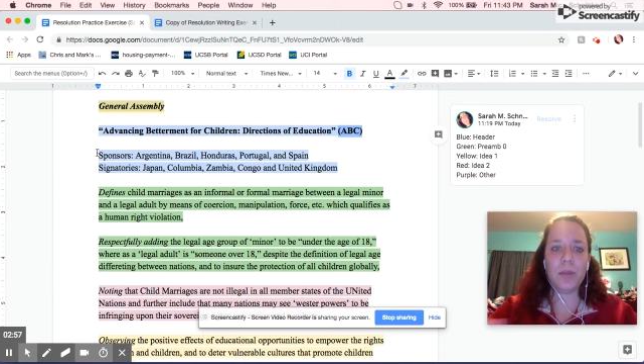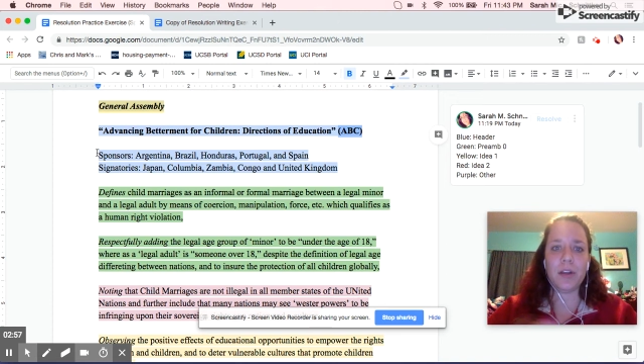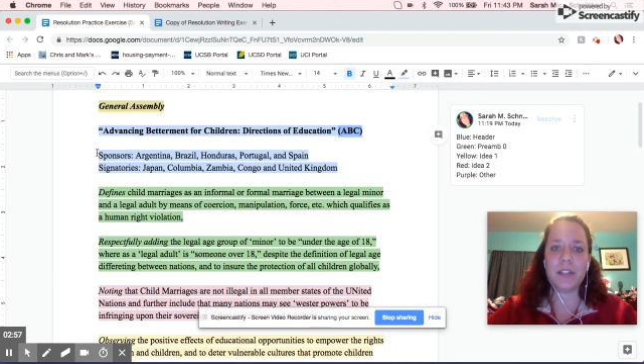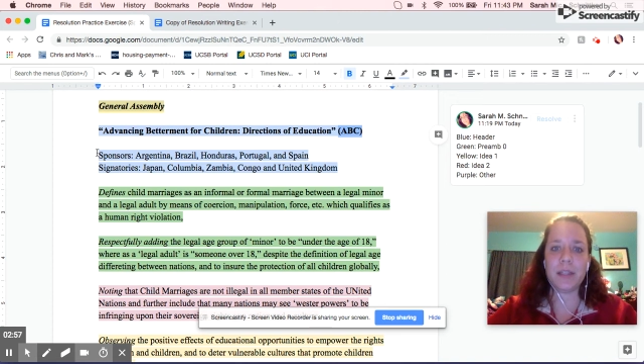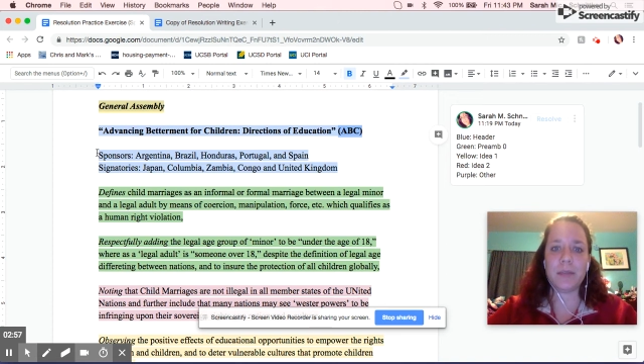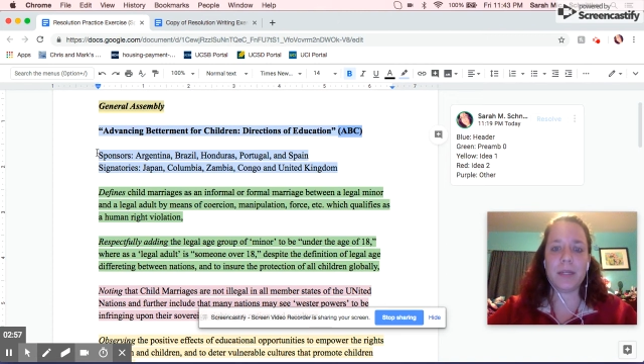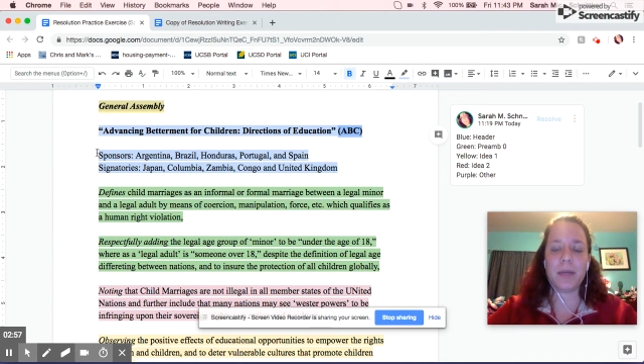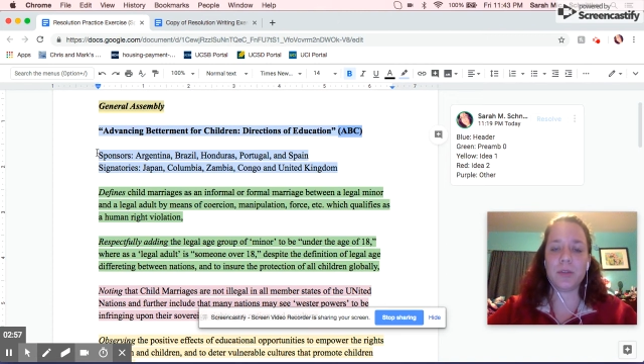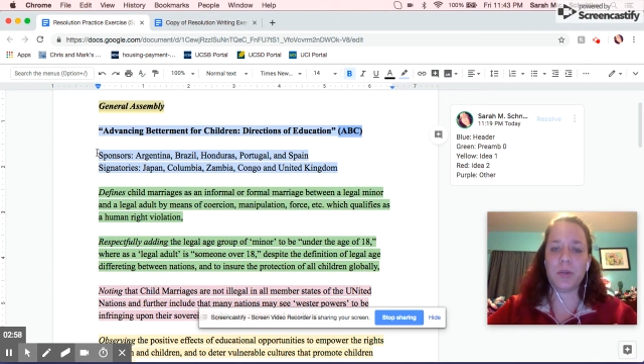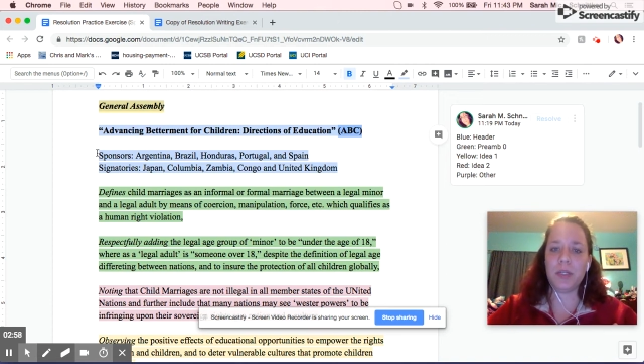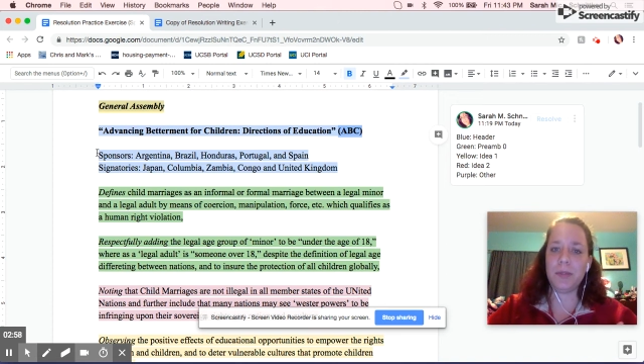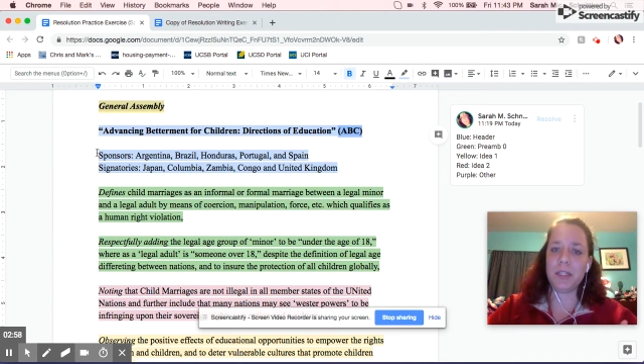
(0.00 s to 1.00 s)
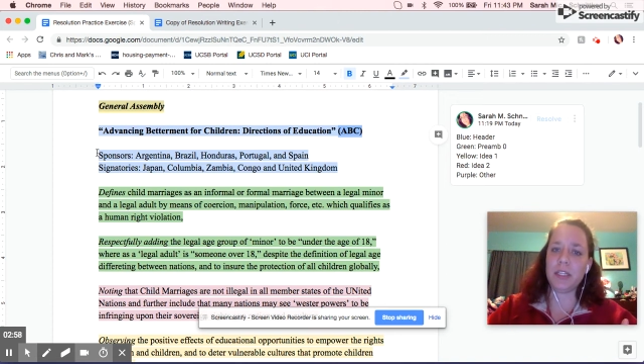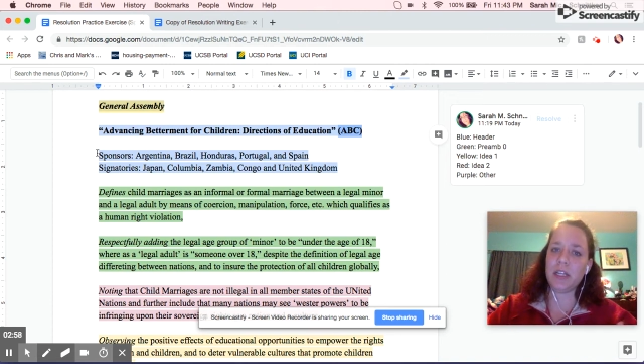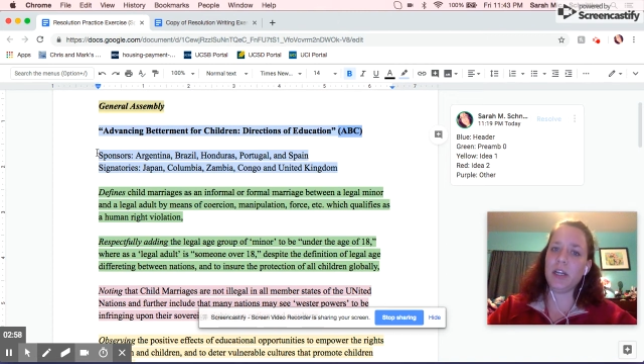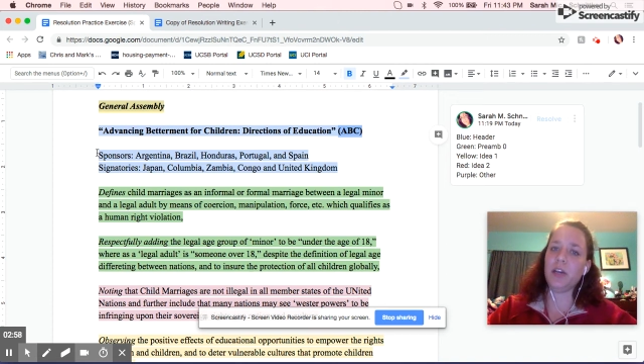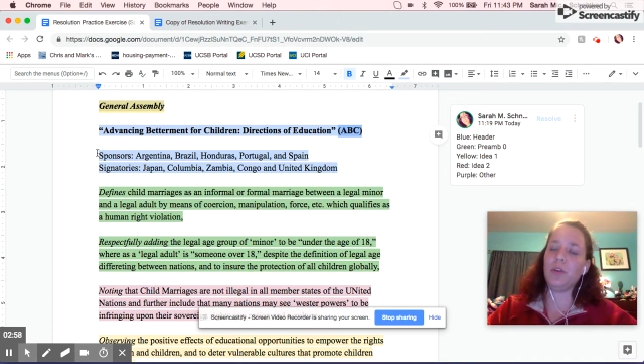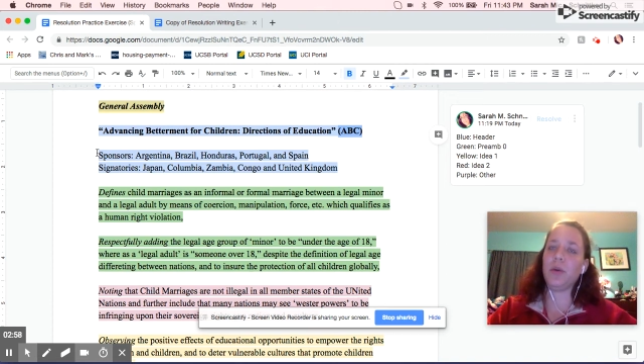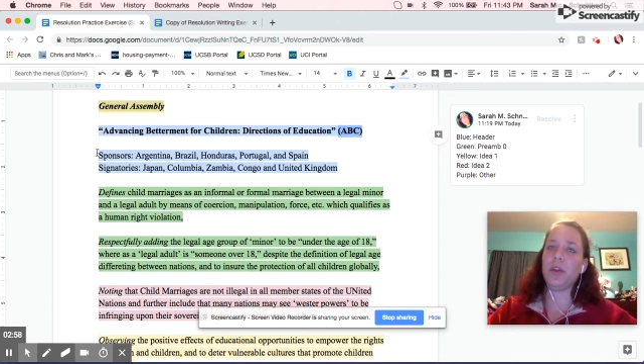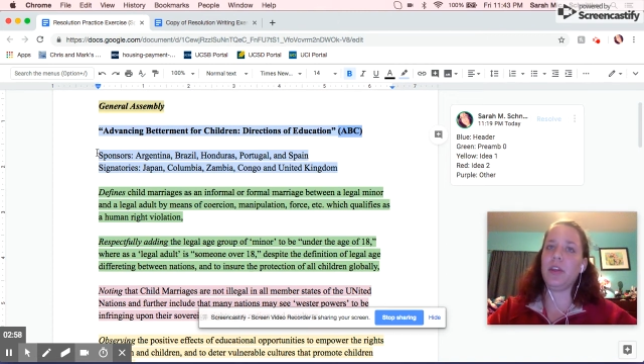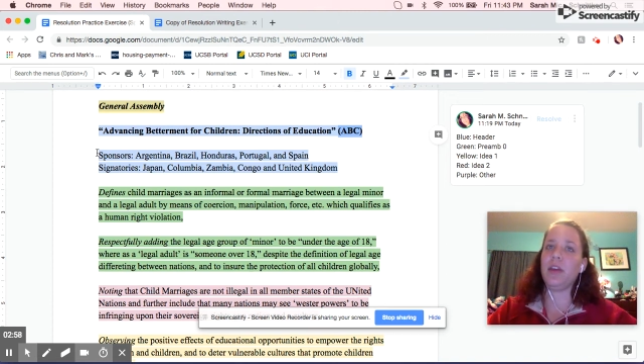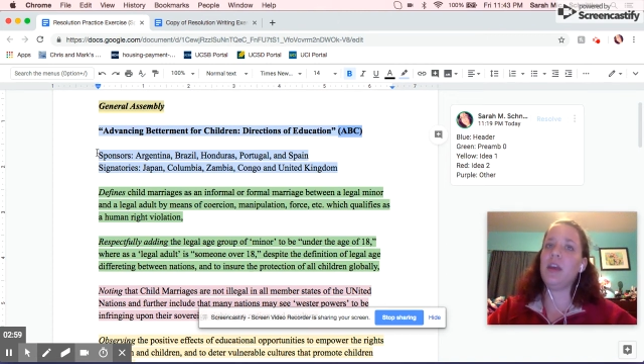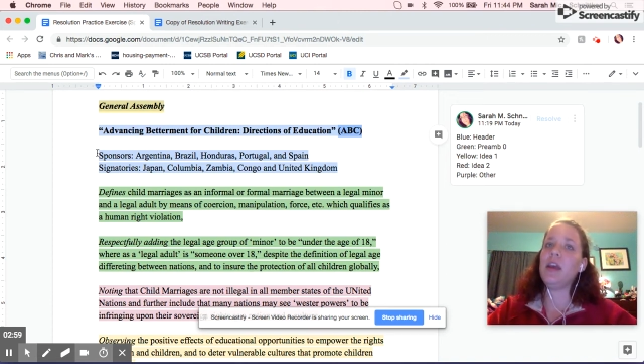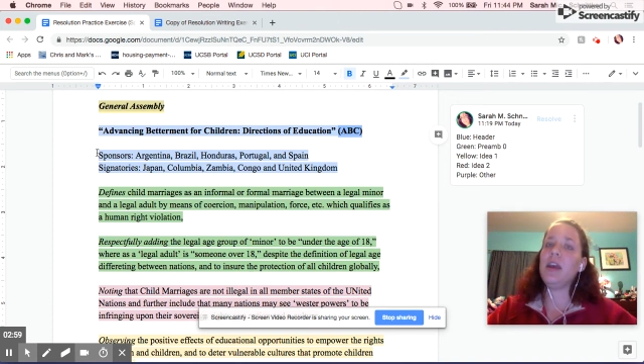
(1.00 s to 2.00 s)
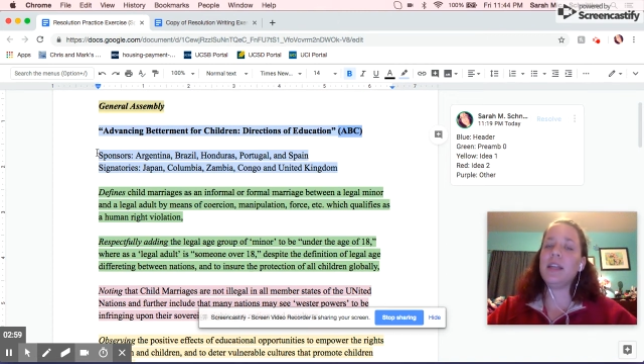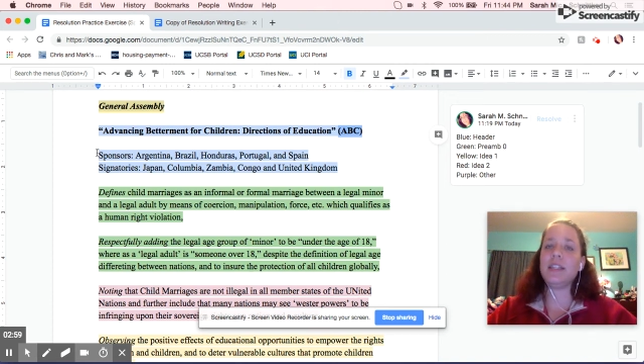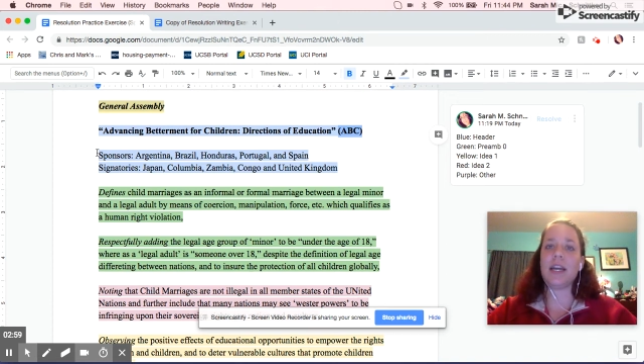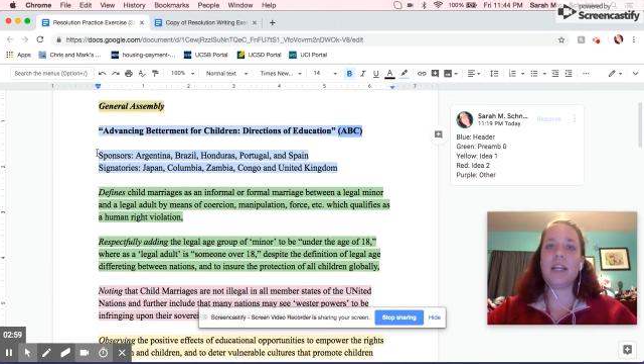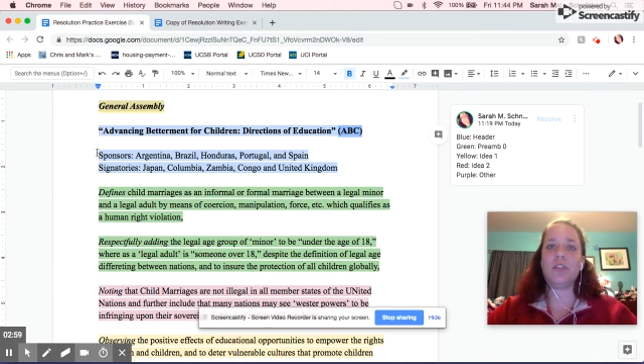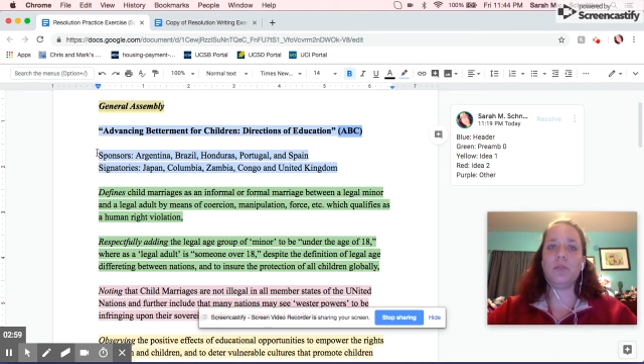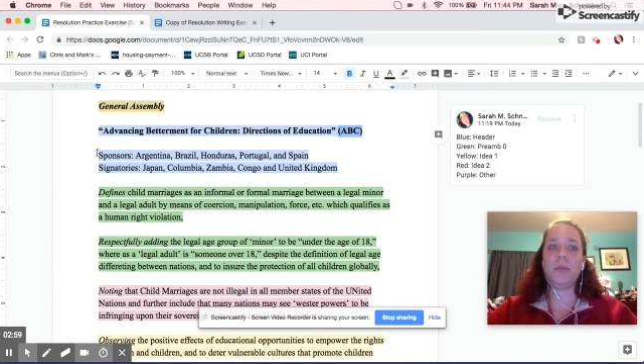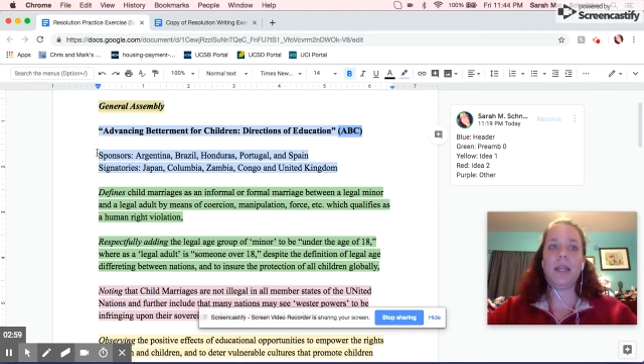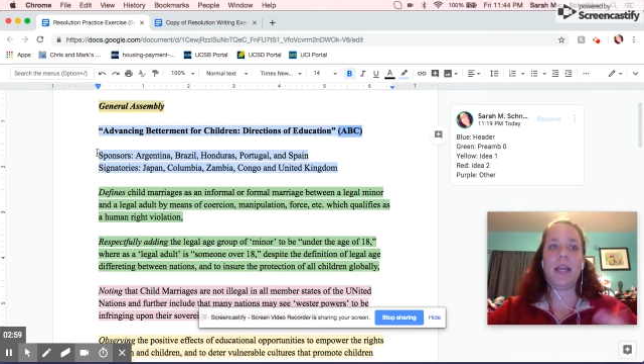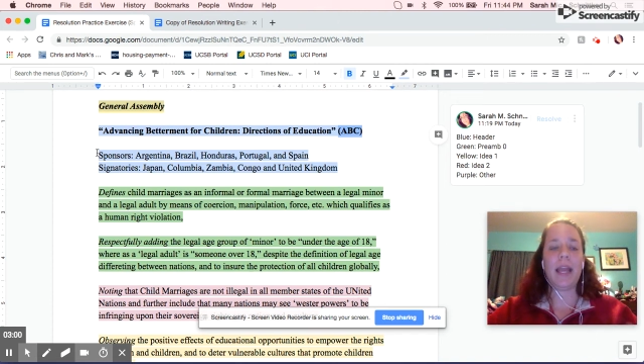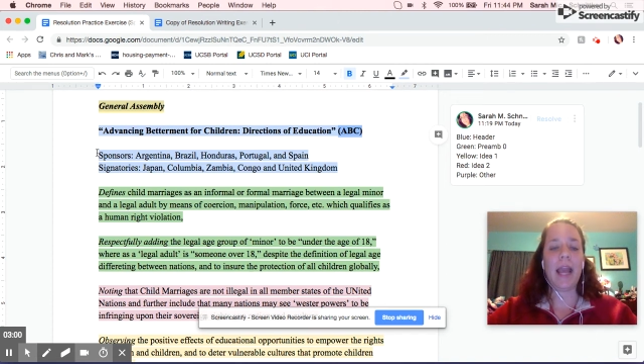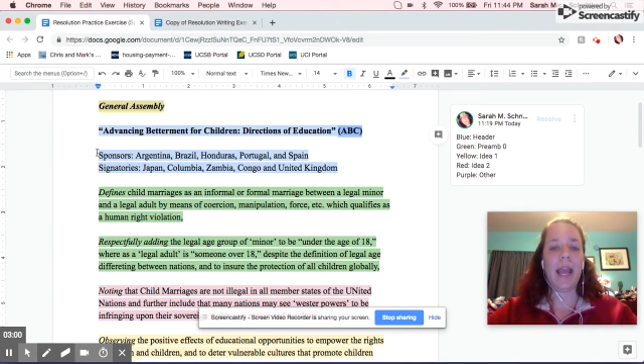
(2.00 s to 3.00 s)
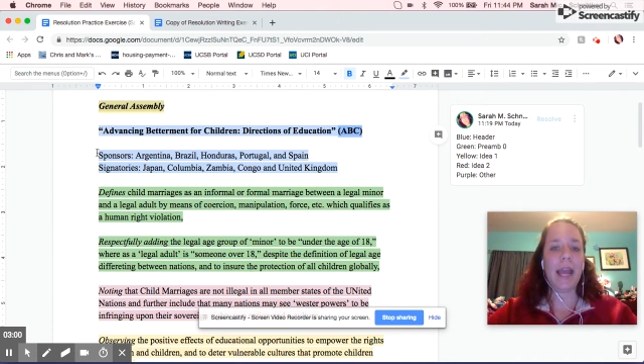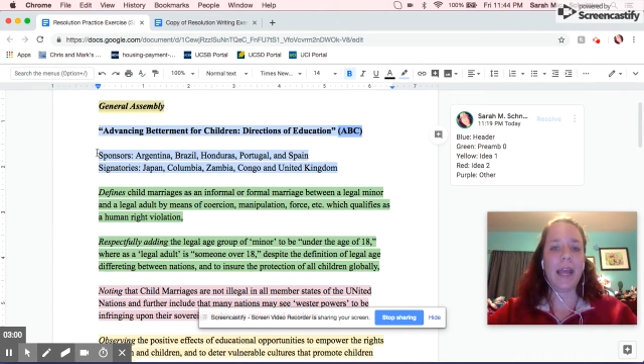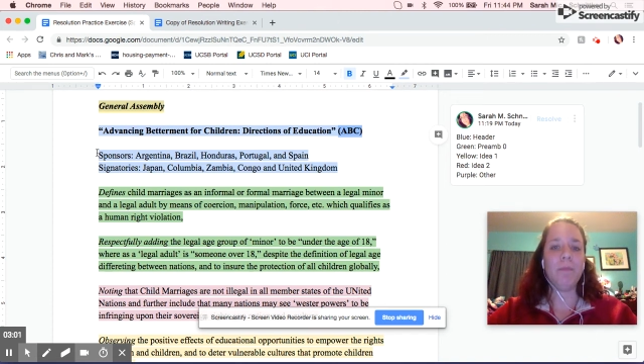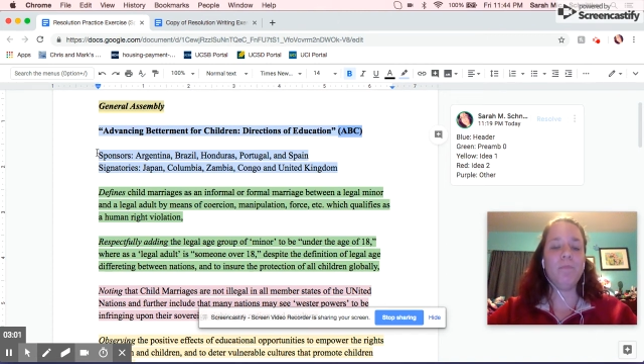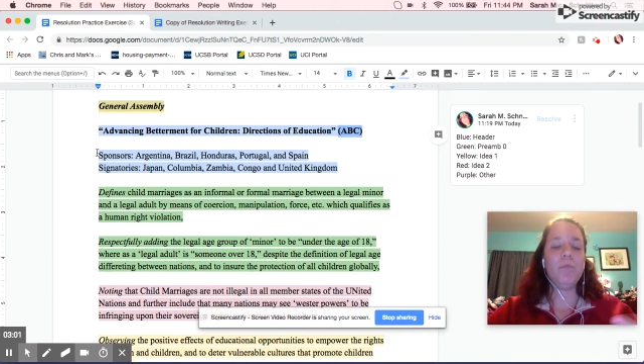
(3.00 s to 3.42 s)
there are sometimes going to be a scenario where the dais will be like, hey,